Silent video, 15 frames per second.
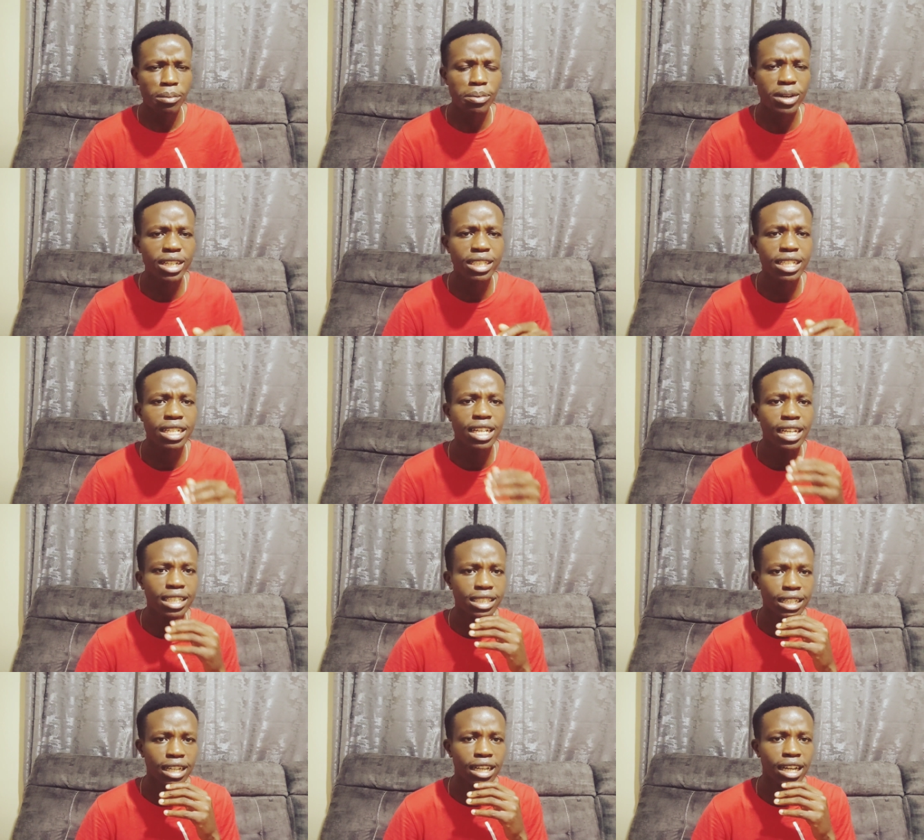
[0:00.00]

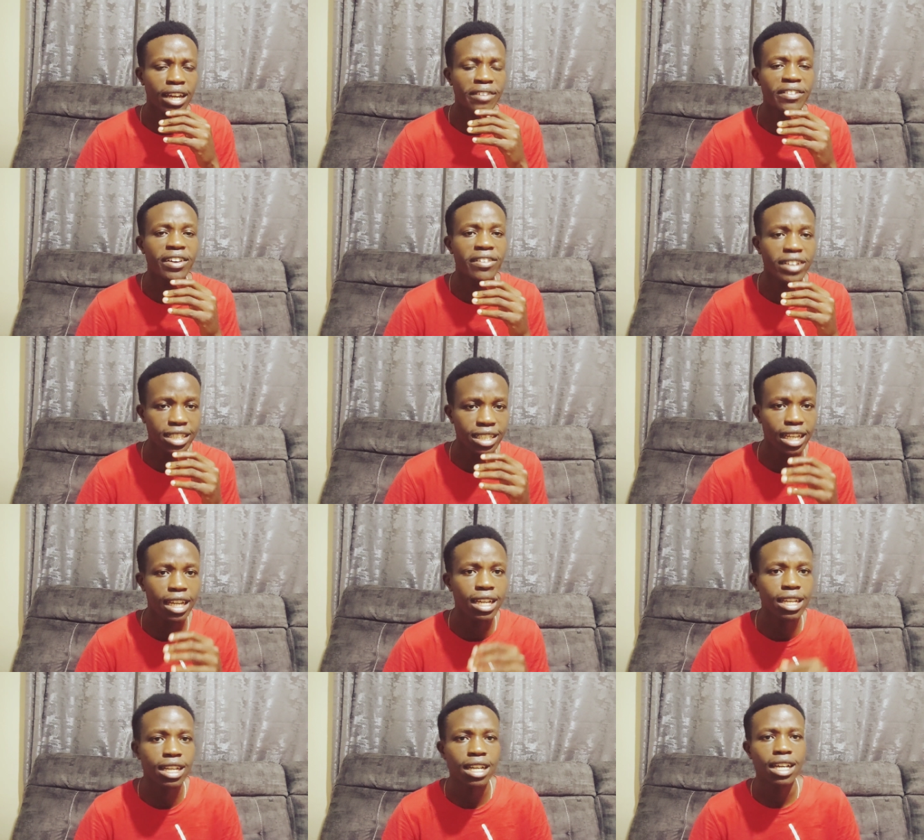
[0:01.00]
President uh,
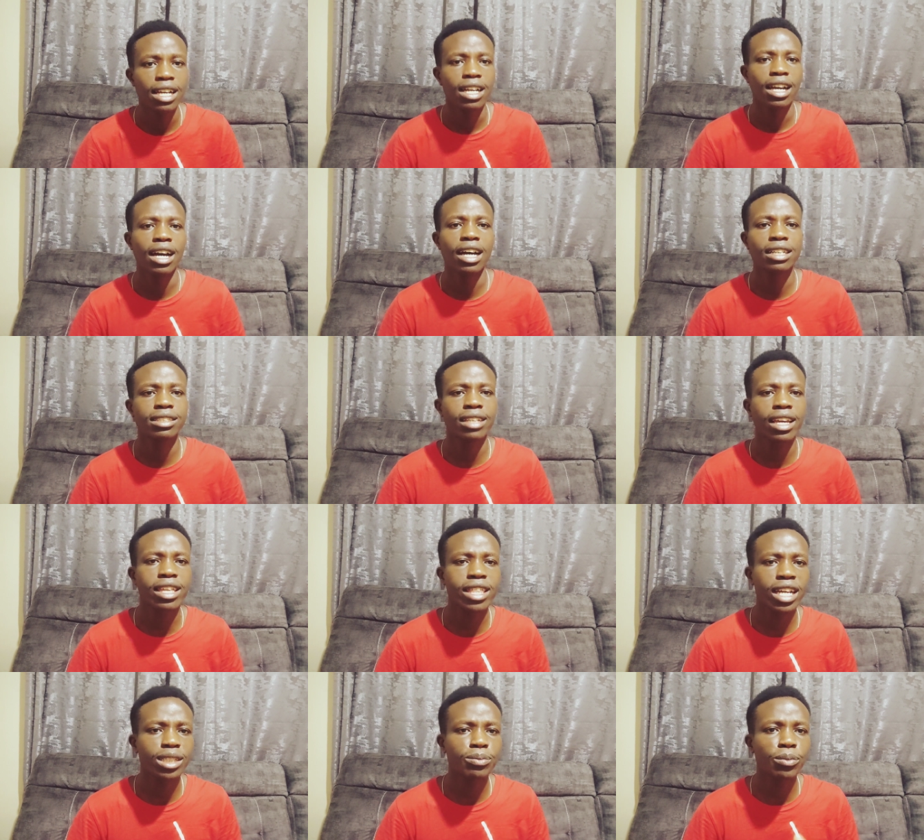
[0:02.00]
Evariste uh,
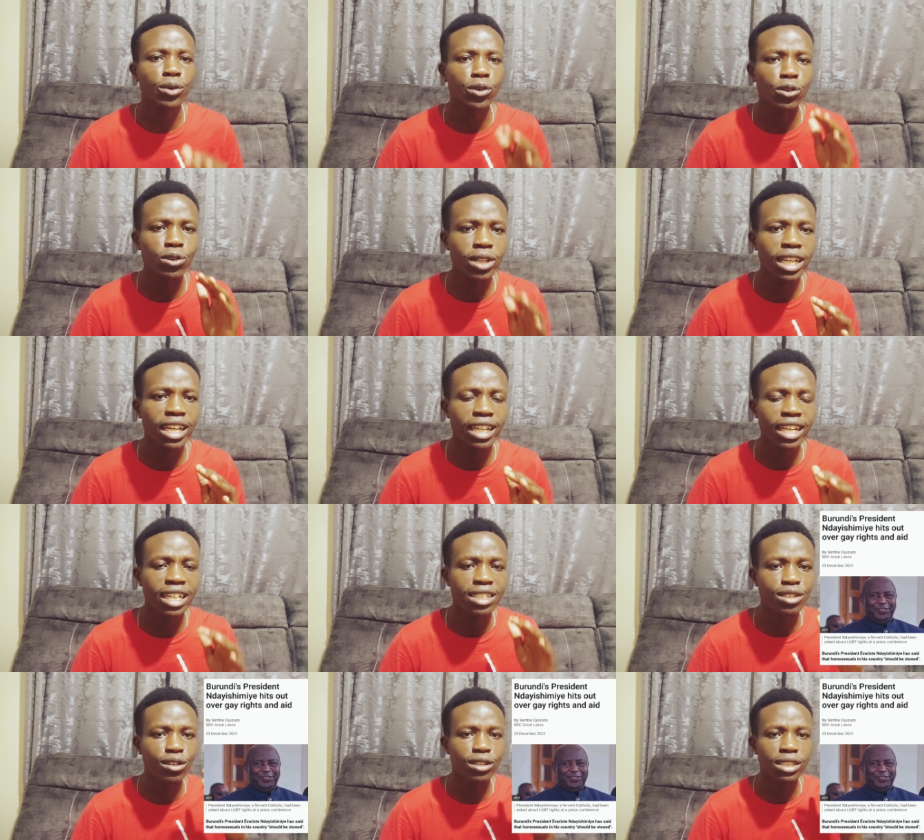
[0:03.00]
say that Burundi
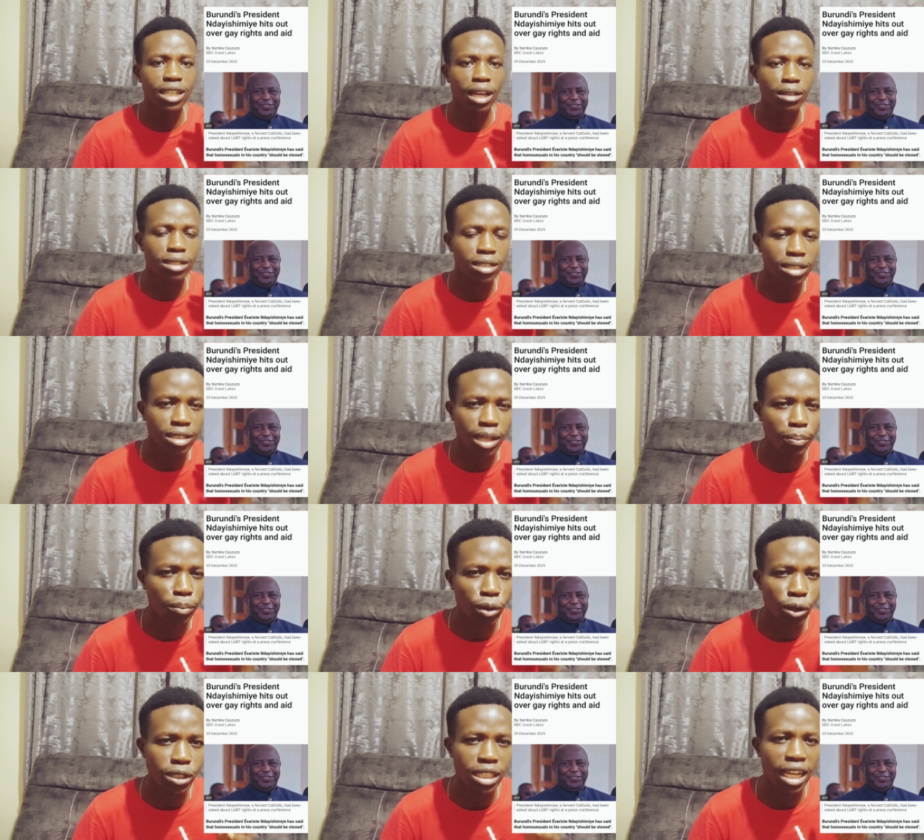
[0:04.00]
does not
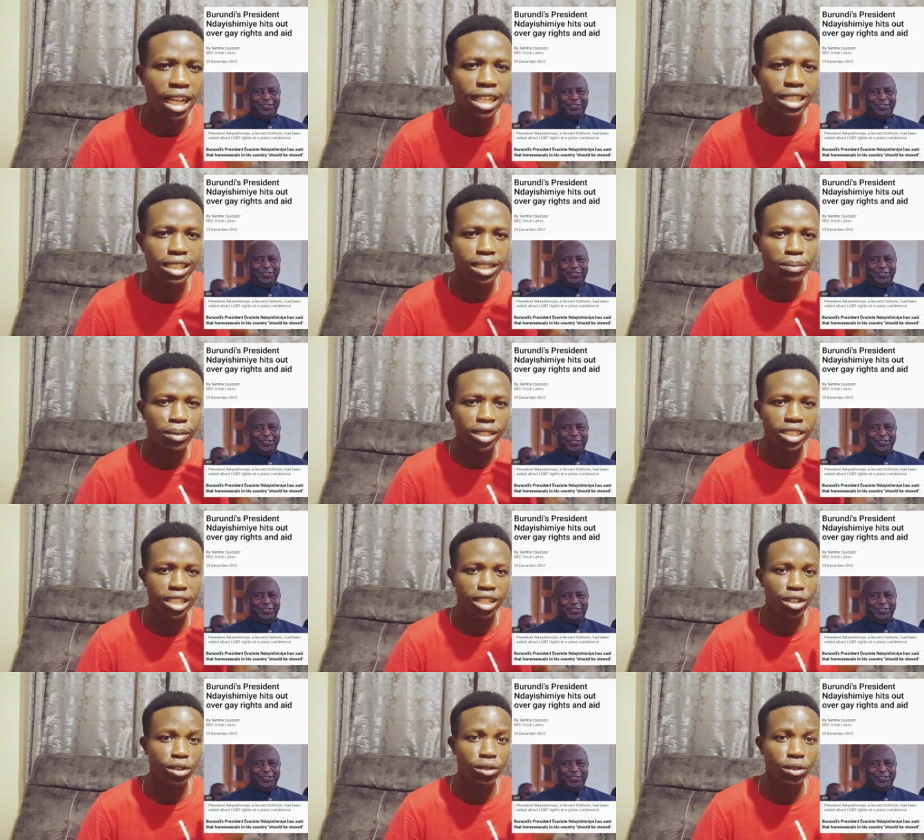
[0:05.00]
support
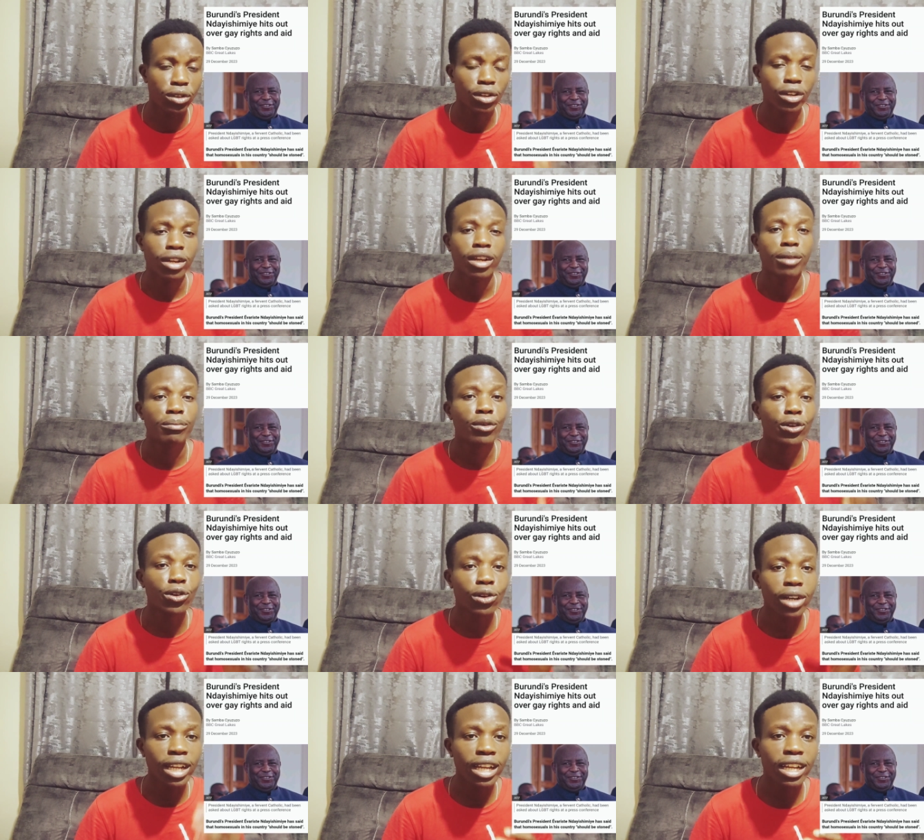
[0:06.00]
LGBTQ.
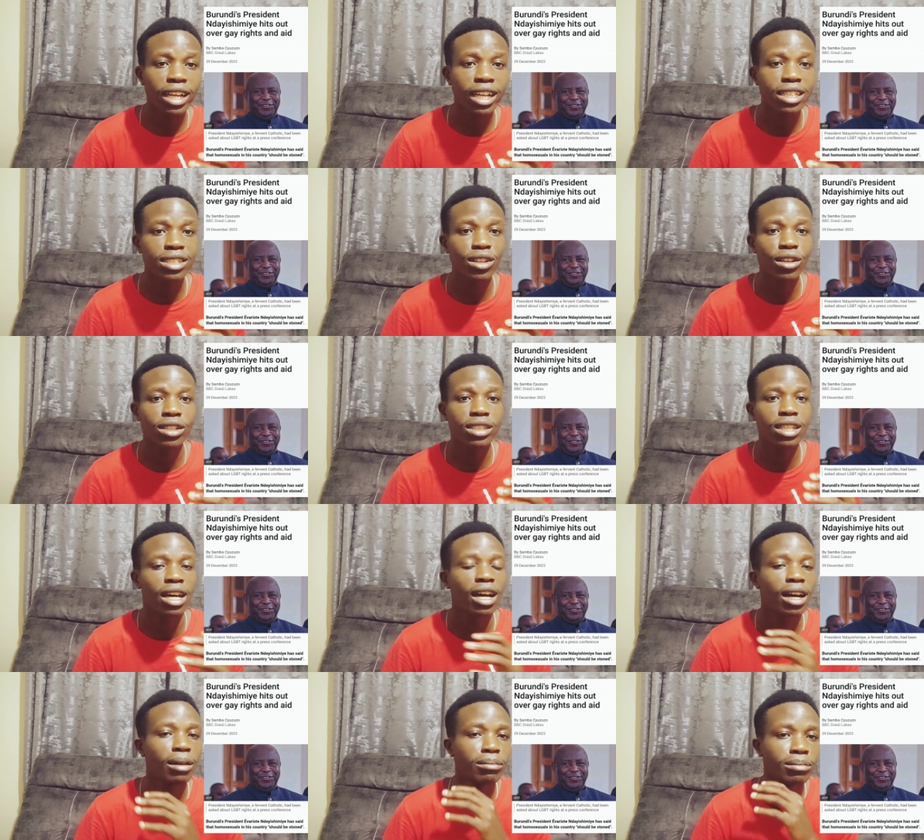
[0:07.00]
Burundi does not
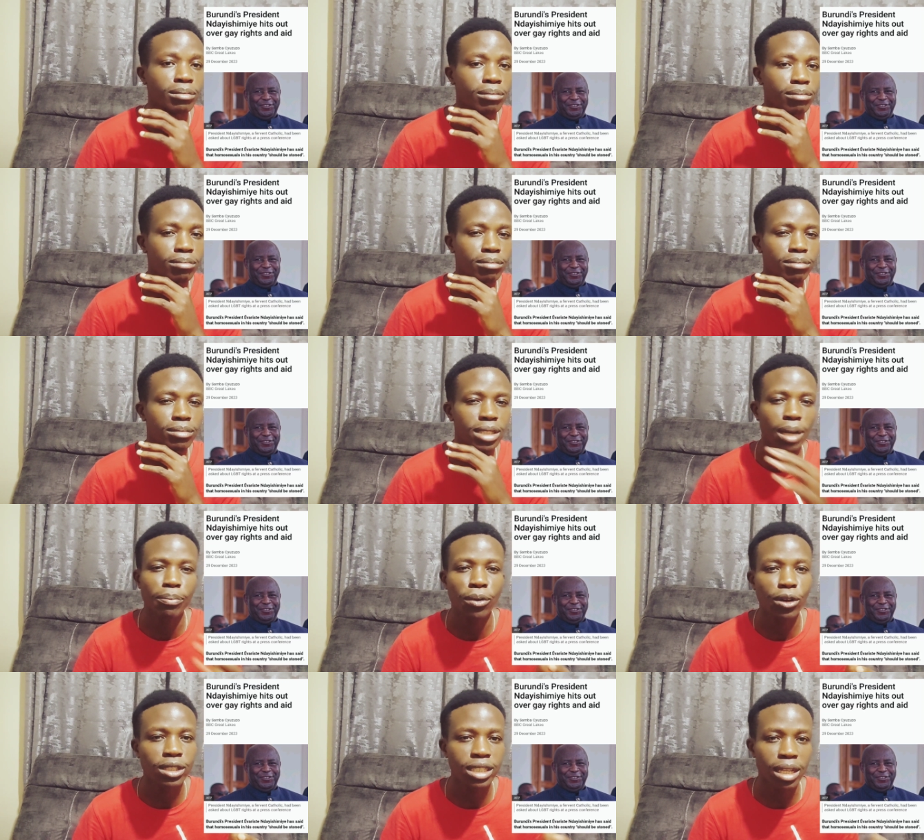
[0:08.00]
um,
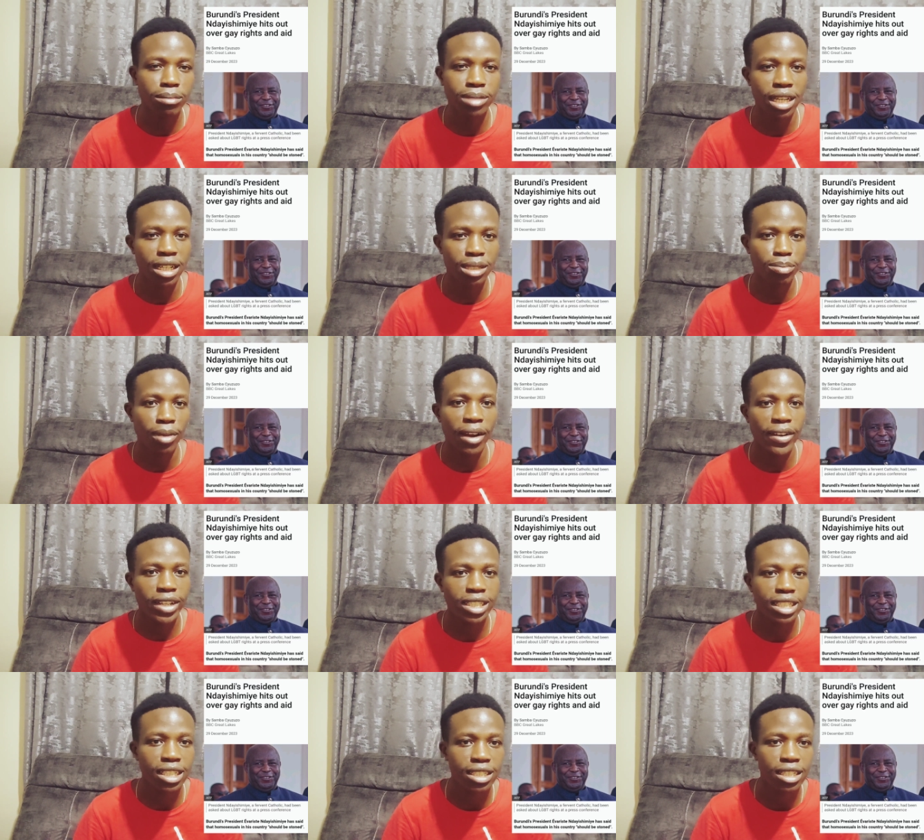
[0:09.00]
support same-sex
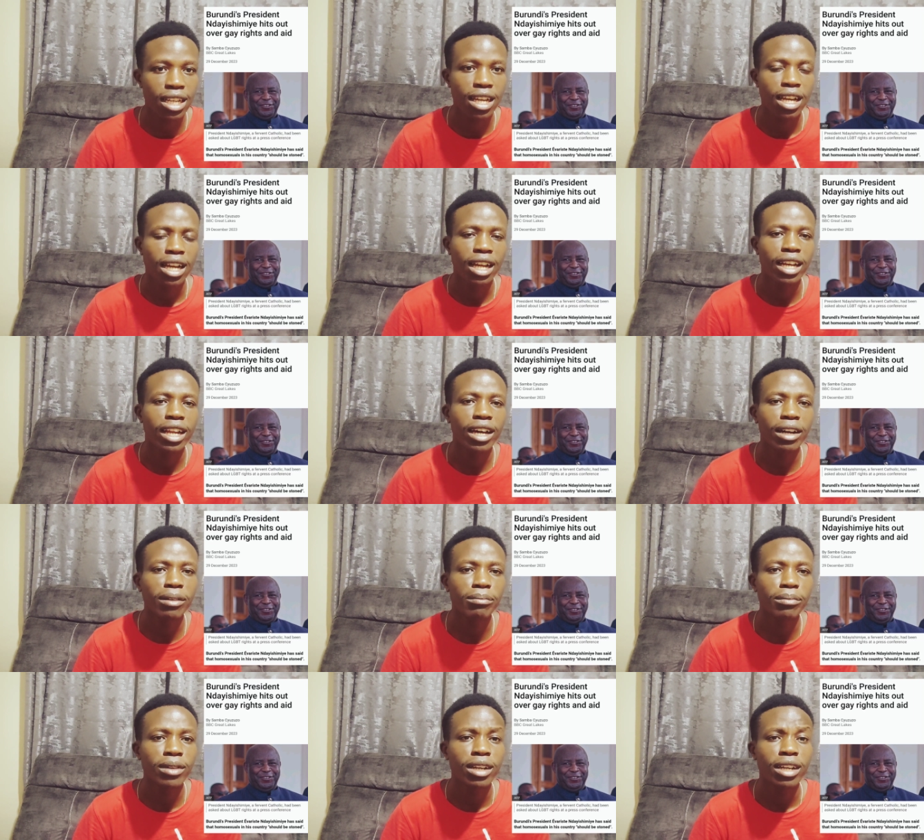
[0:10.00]
marriages, and
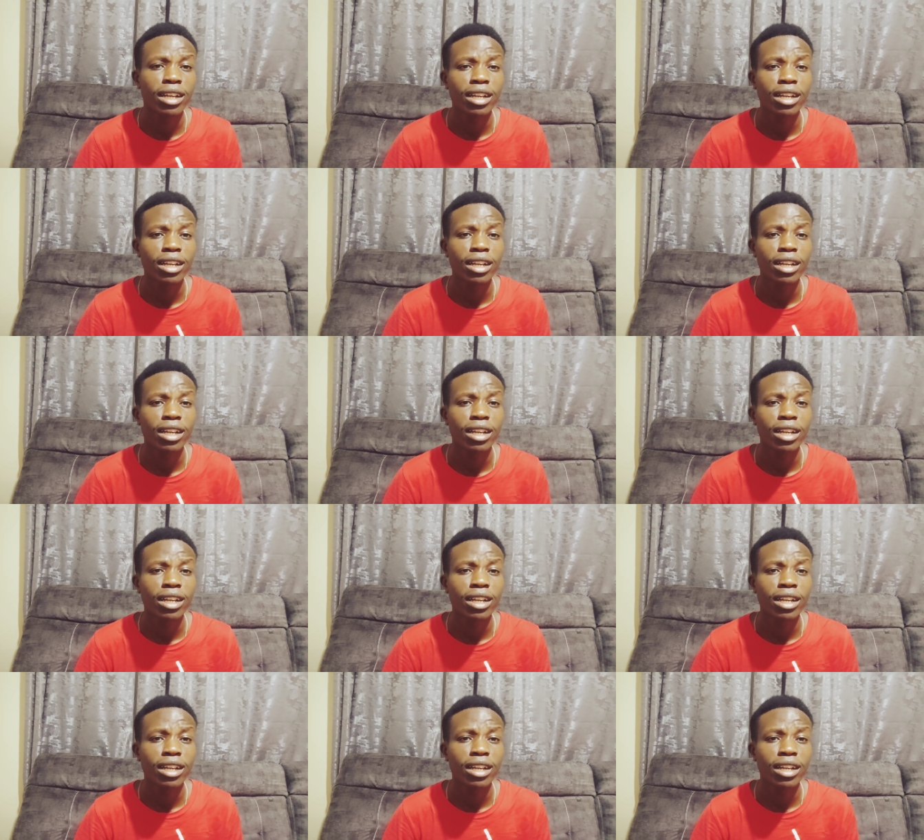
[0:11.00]
um,